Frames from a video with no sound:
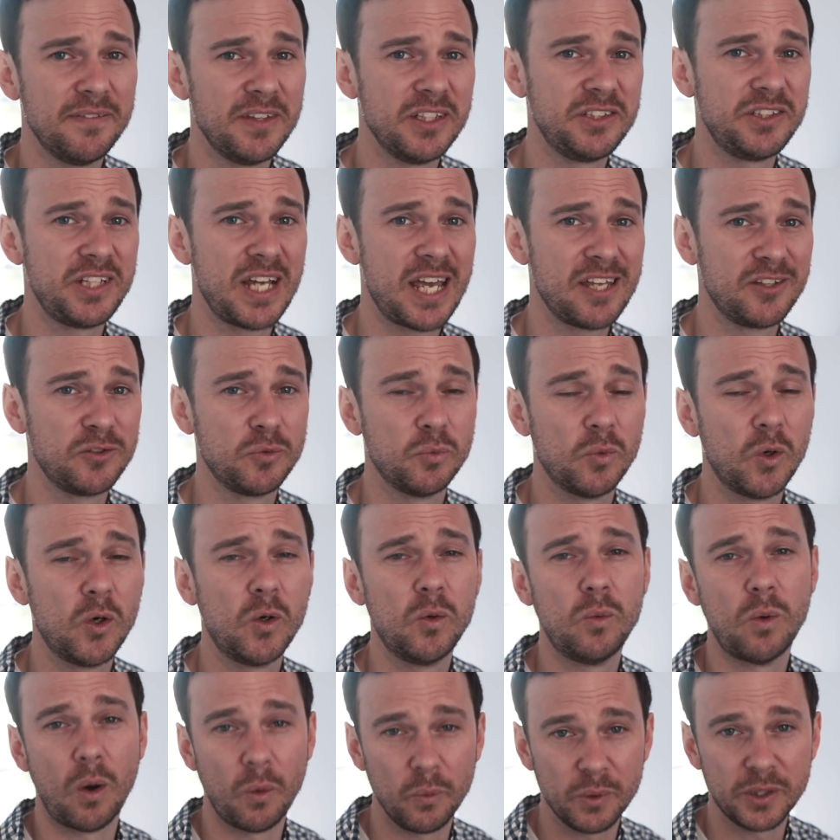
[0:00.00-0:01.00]
of the chest
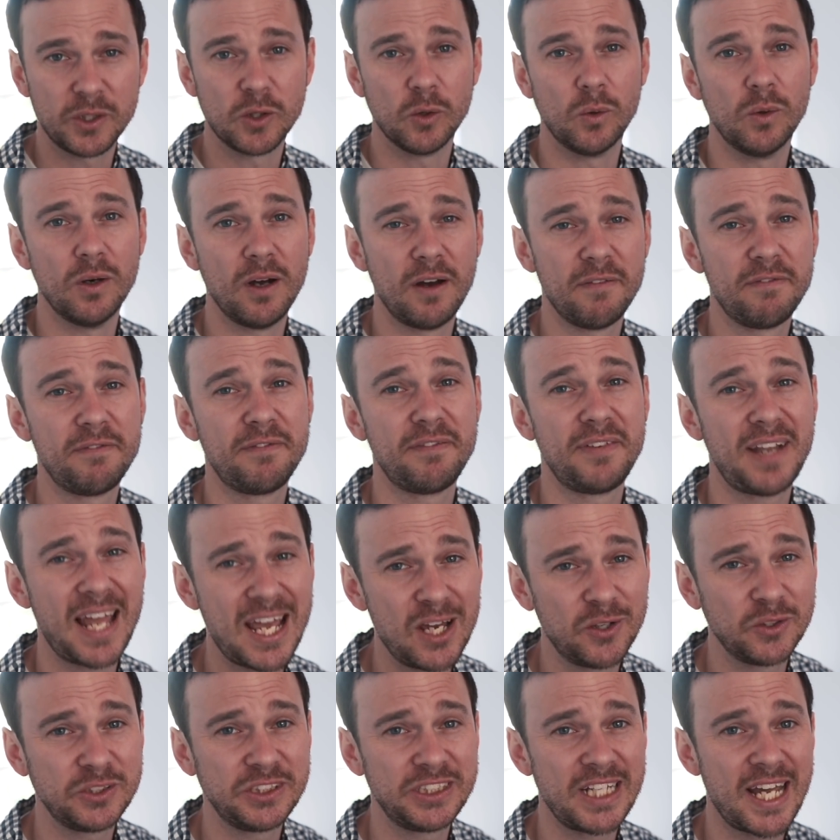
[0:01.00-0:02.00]
wall, what we call a
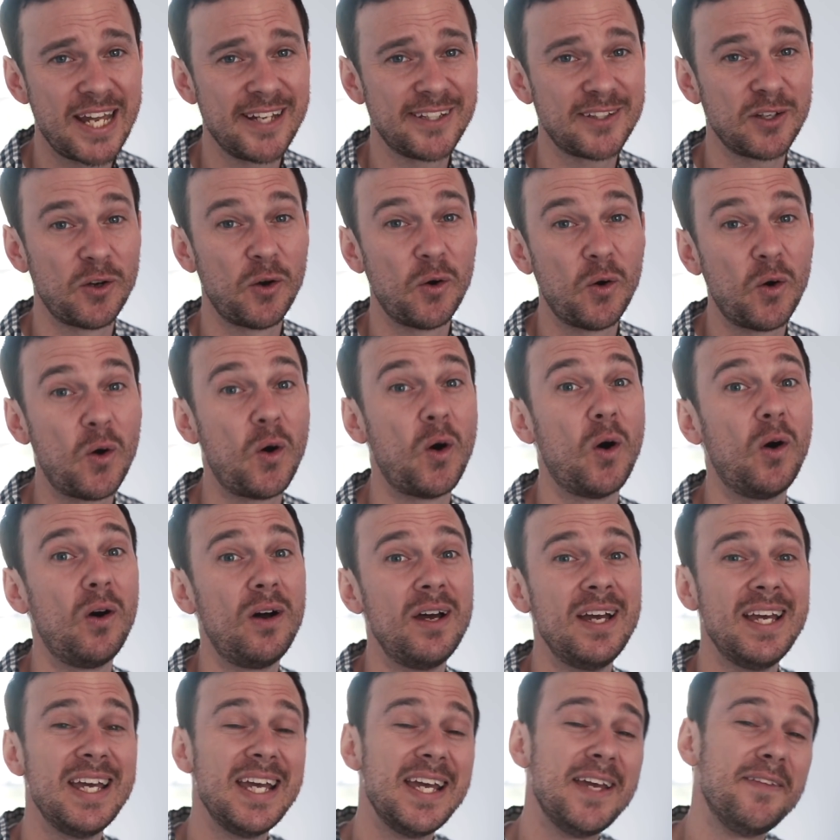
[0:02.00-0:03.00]
flail chest,
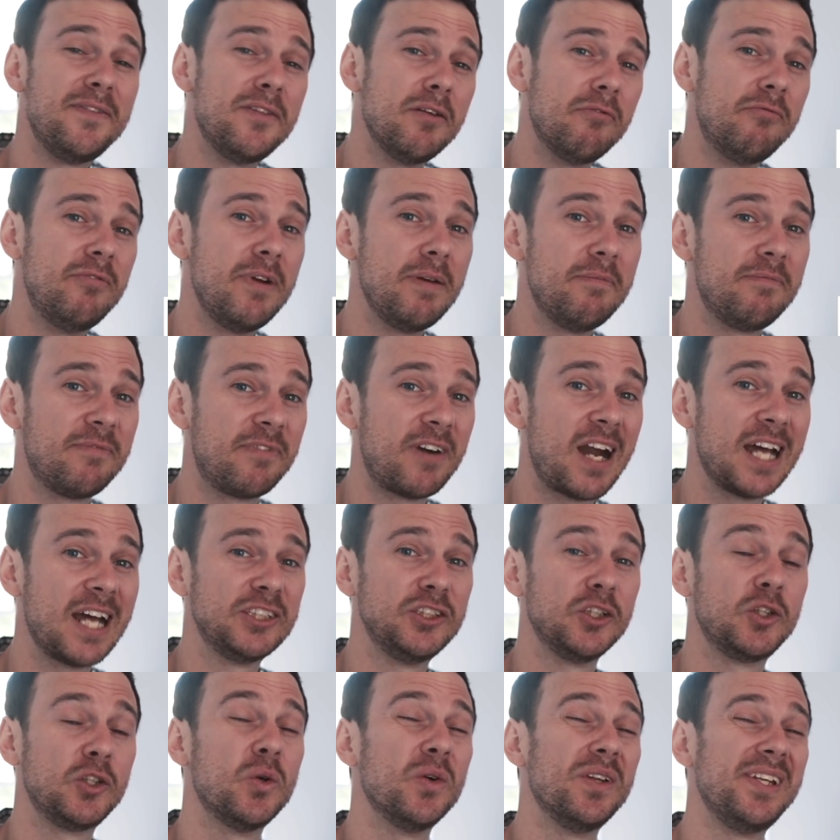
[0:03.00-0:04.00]
or if the rib
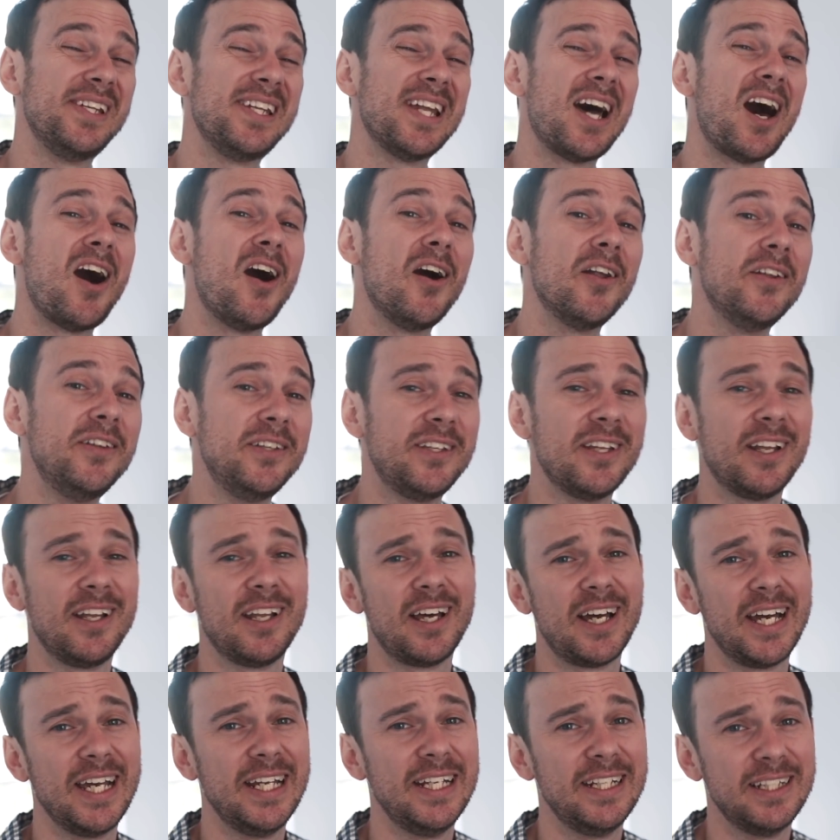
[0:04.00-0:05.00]
fracture causes
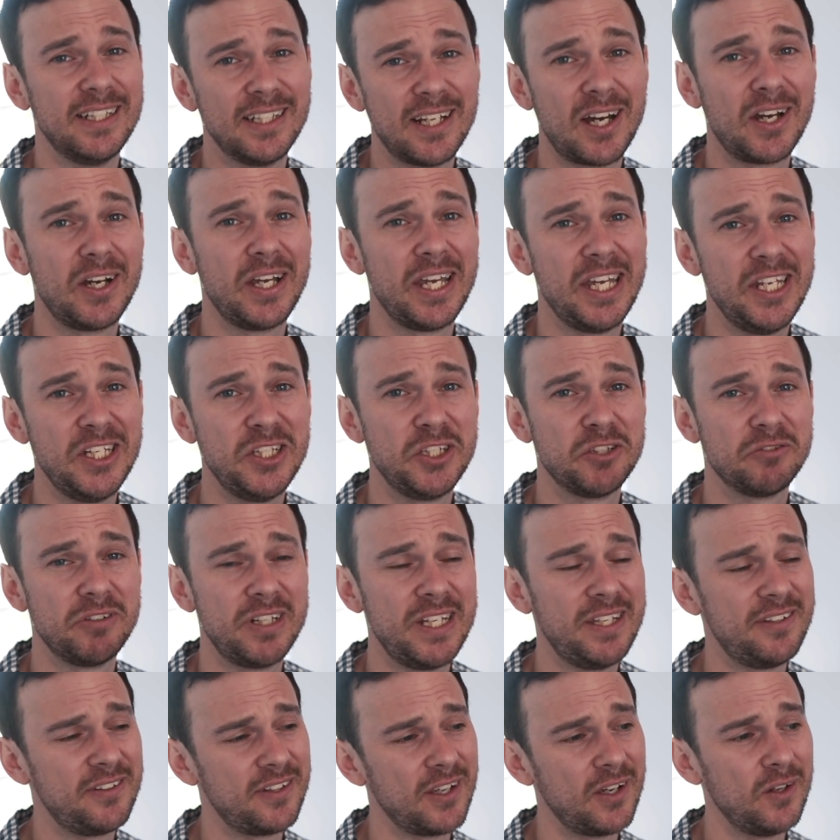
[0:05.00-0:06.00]
underlying lung
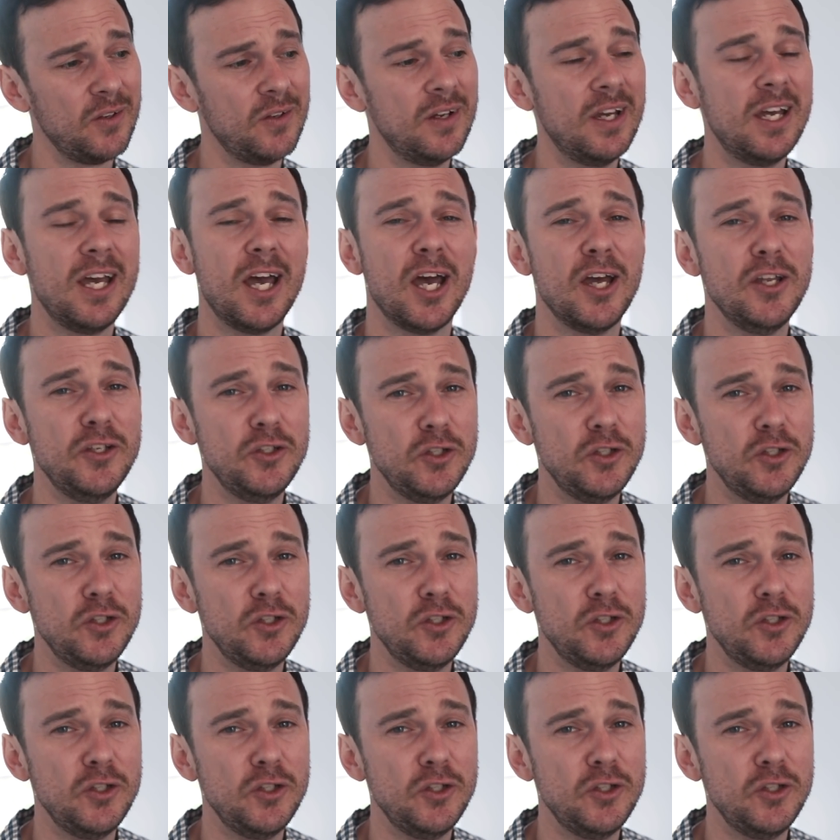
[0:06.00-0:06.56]
injury, so a